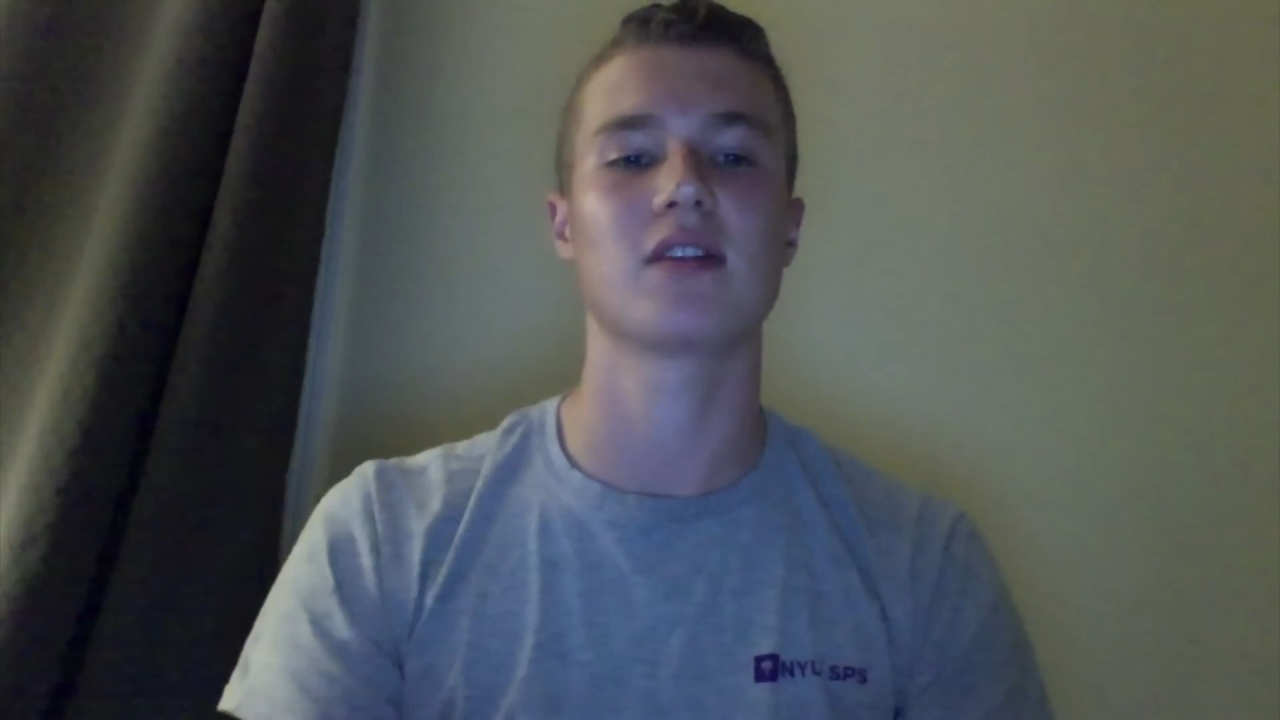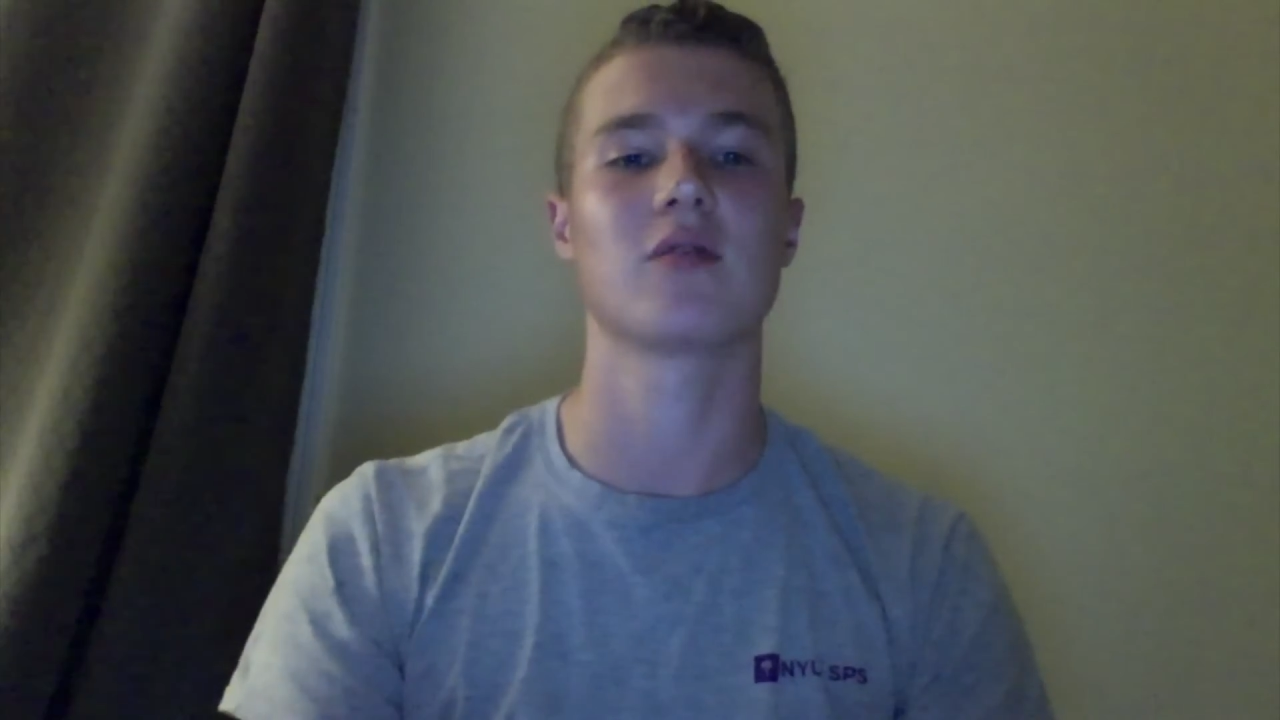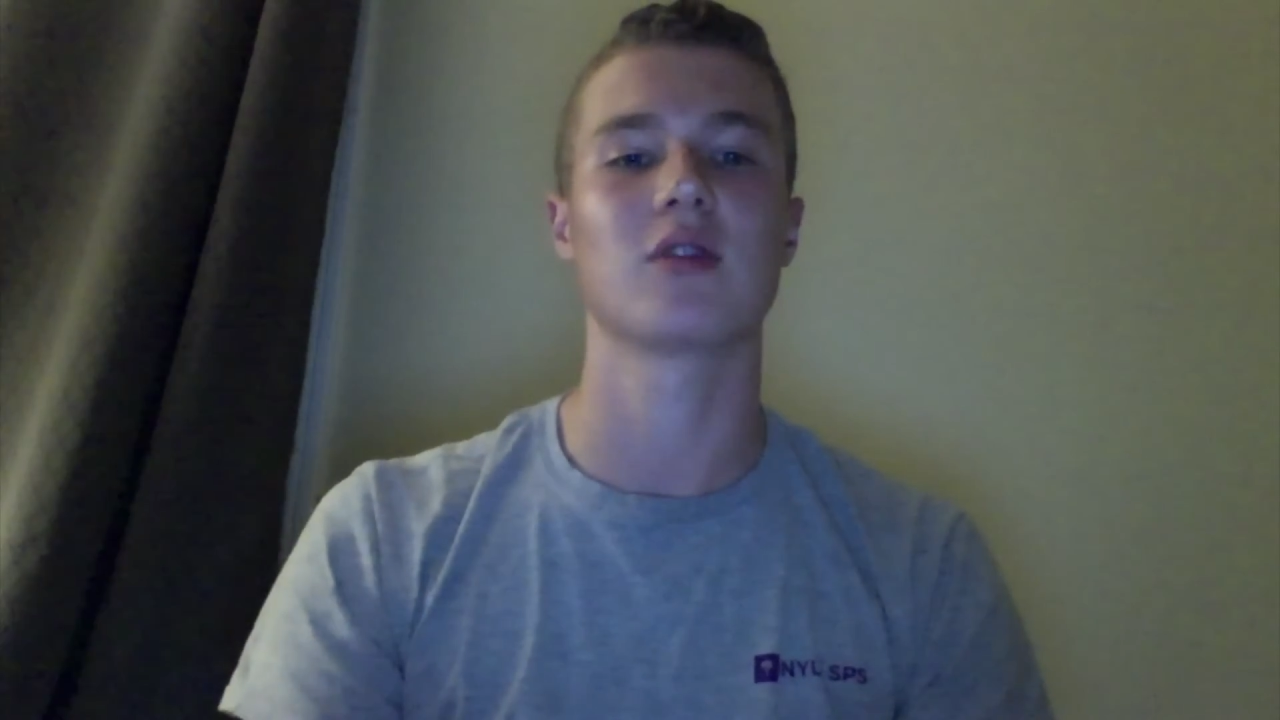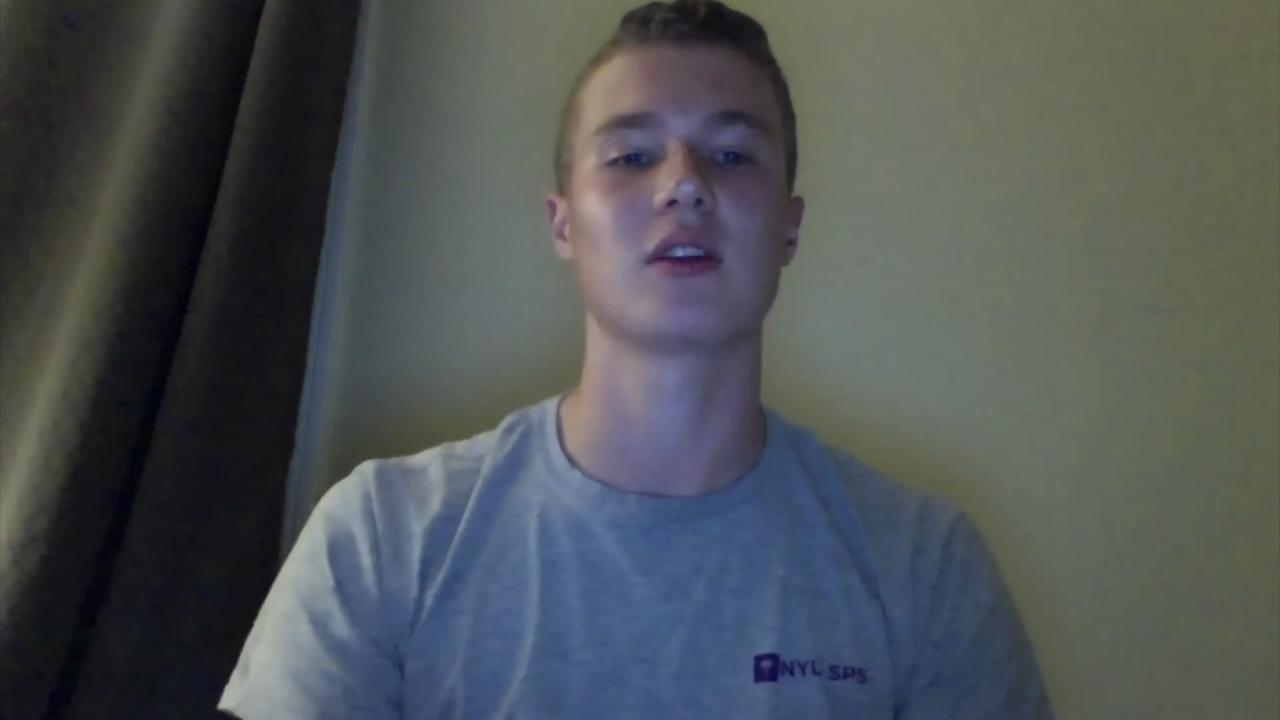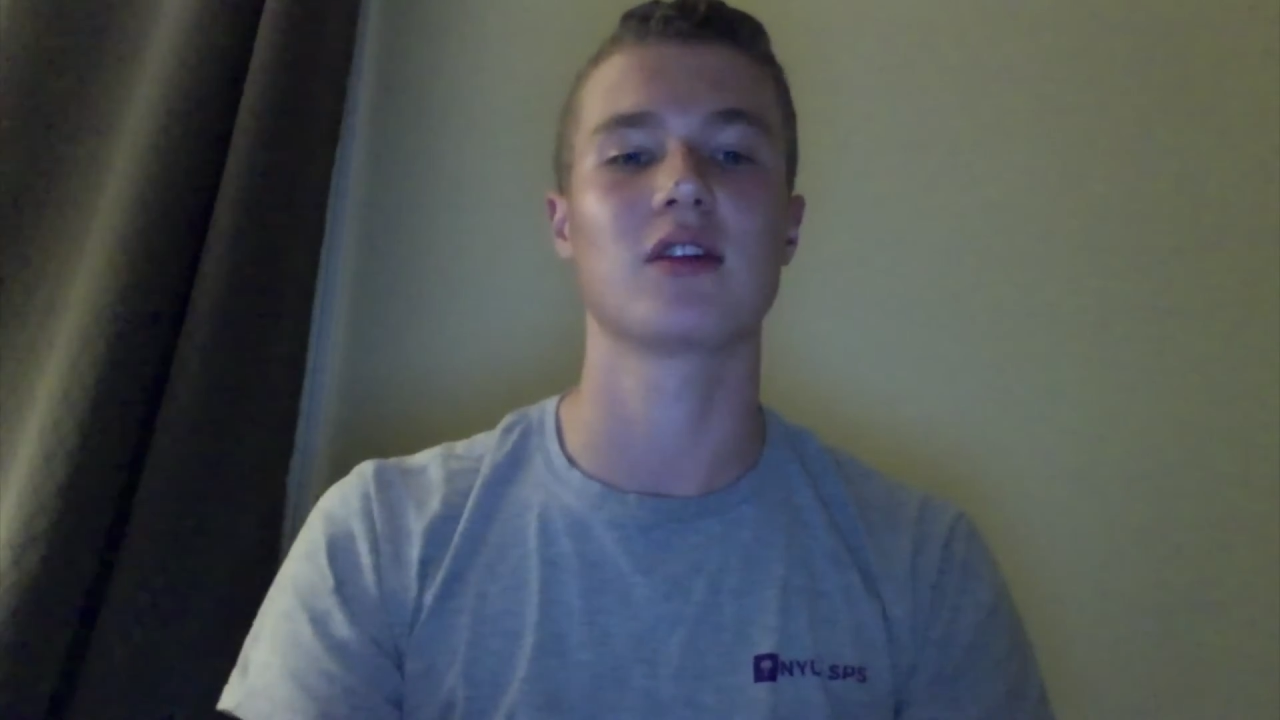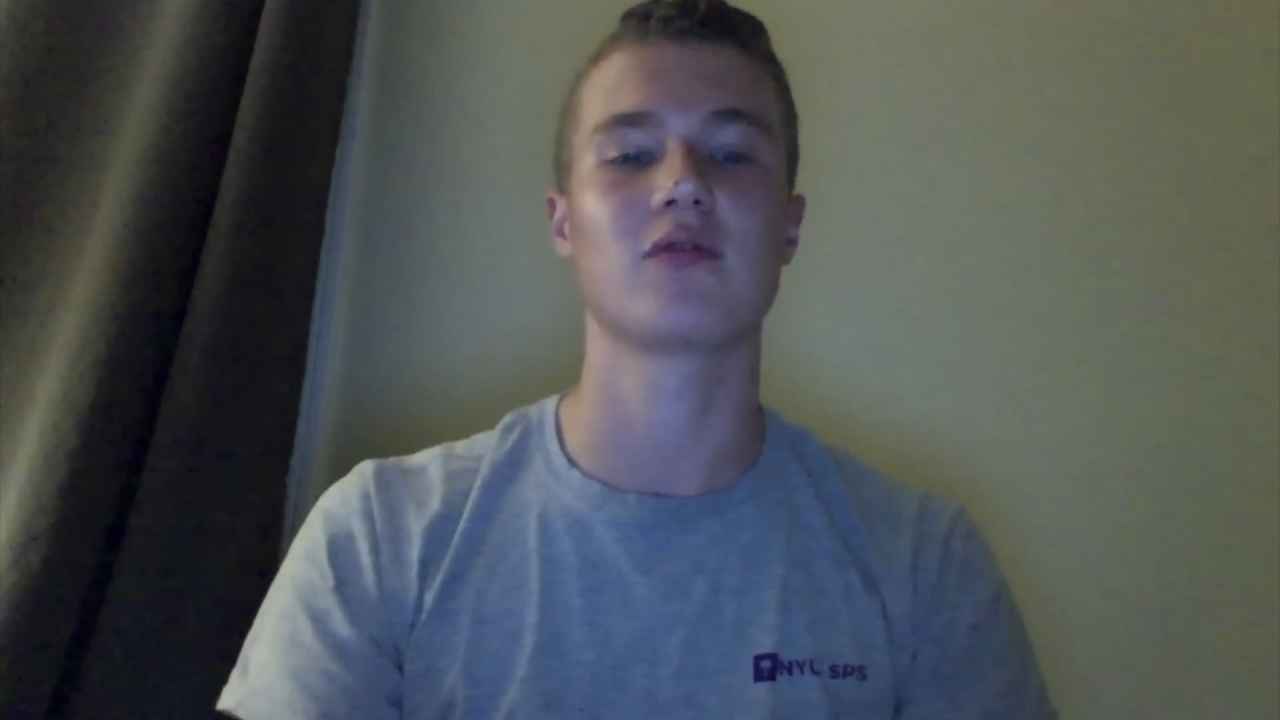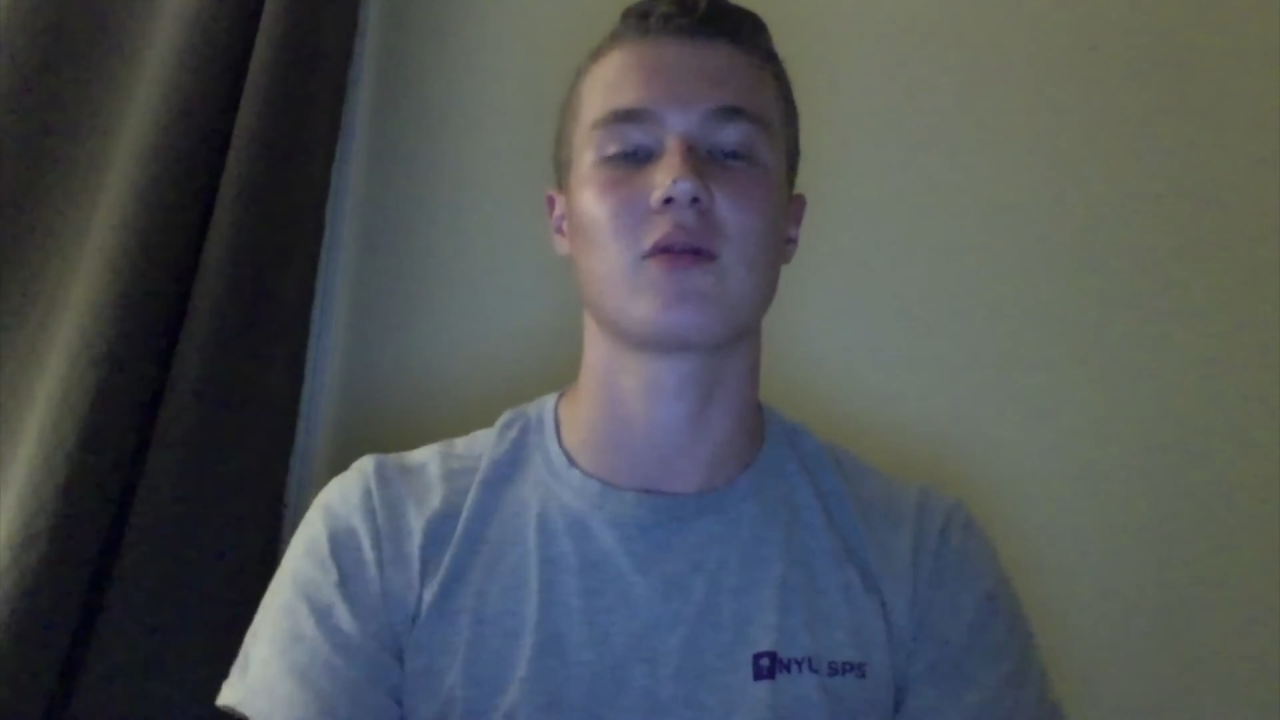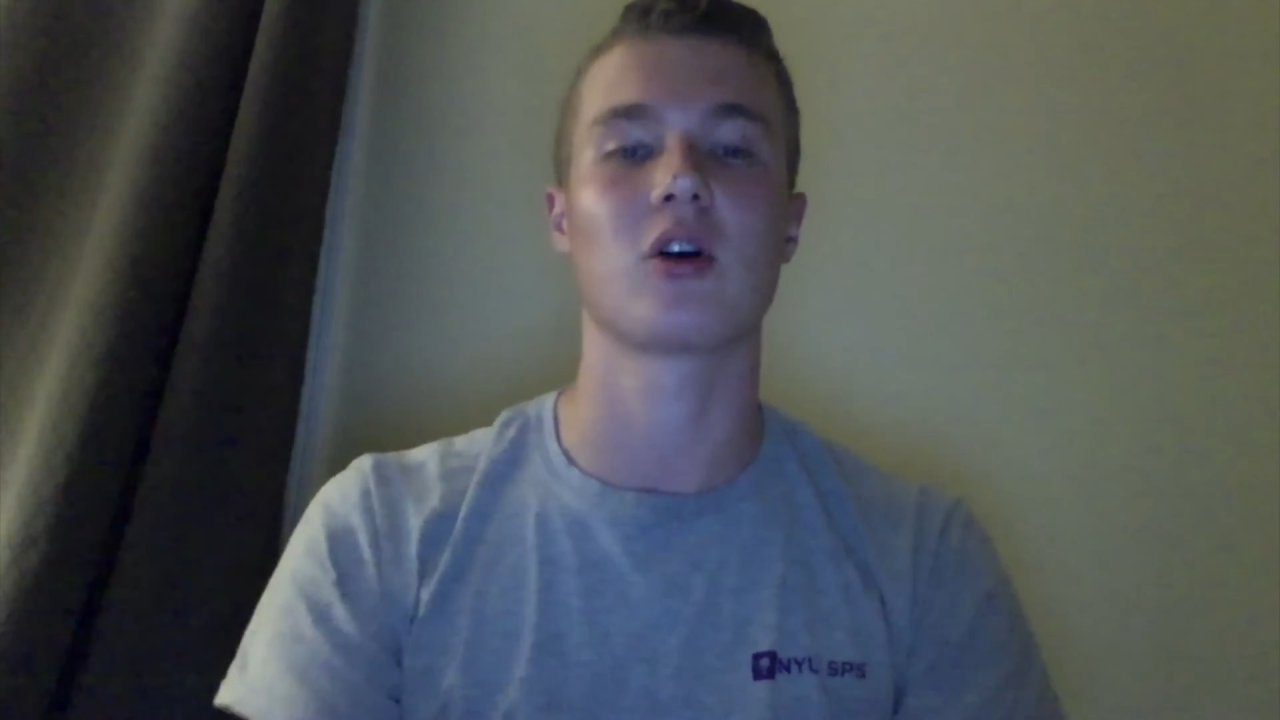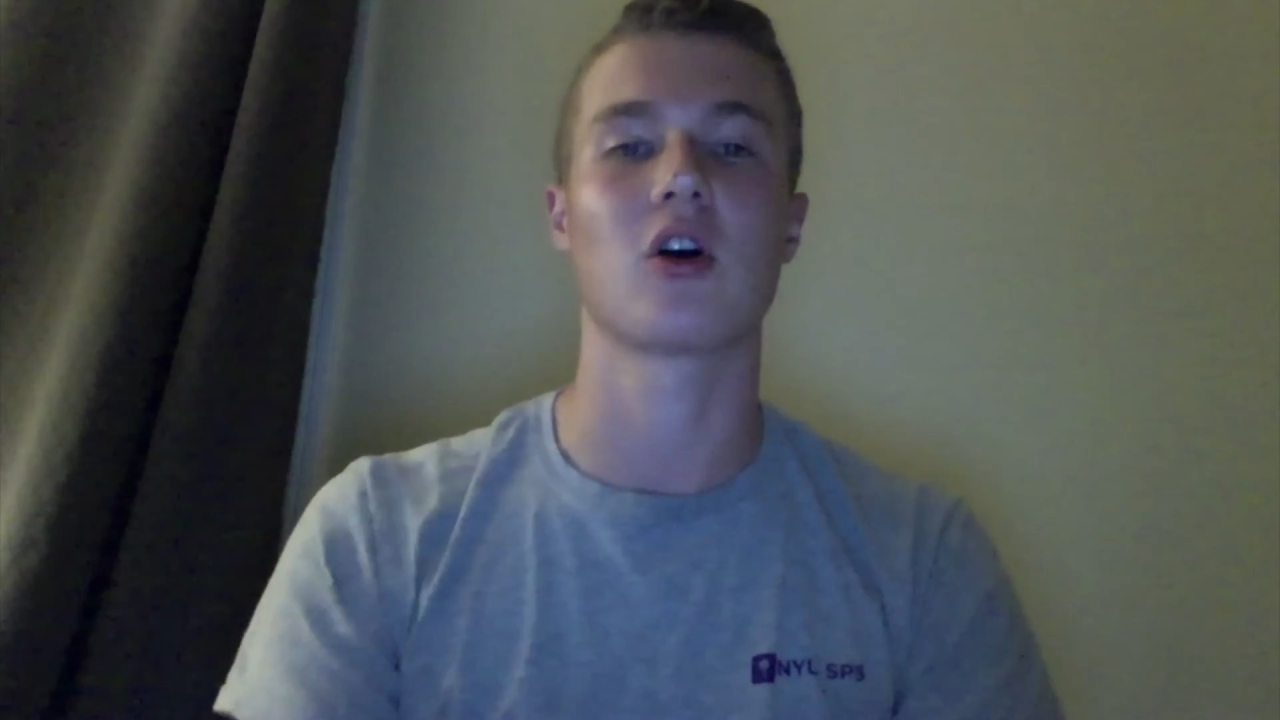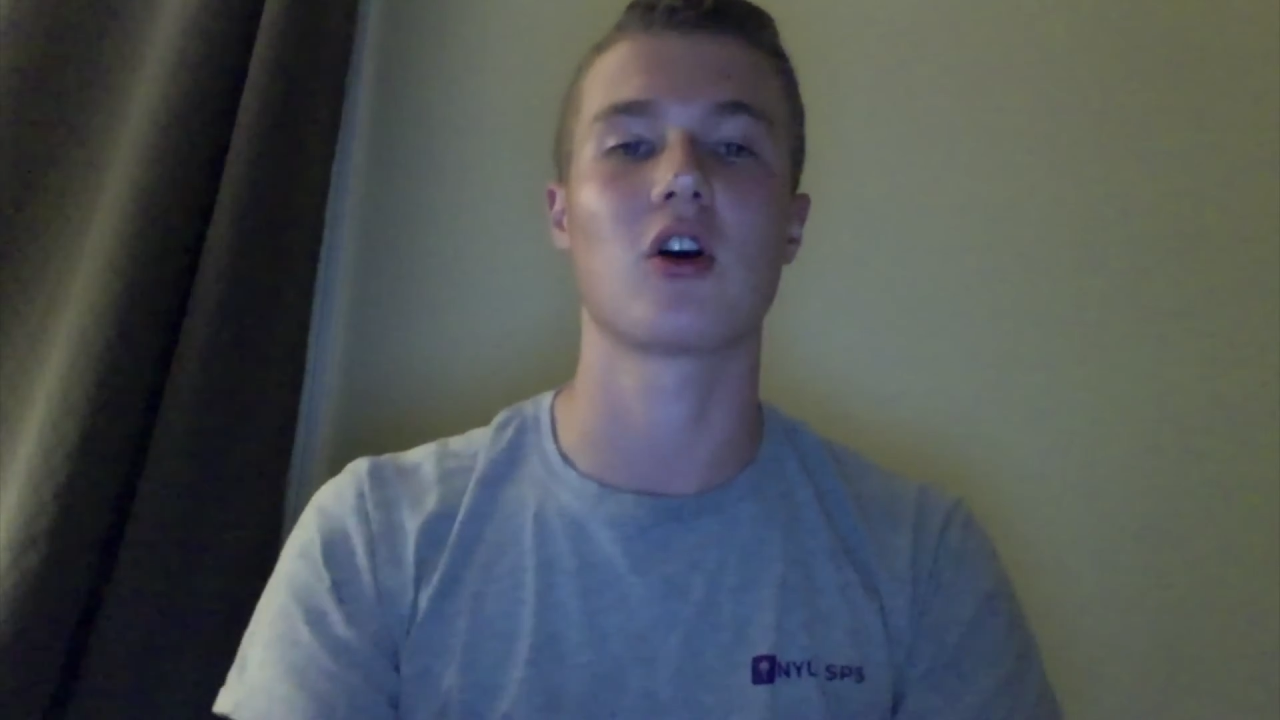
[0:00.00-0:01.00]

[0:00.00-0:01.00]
a release from the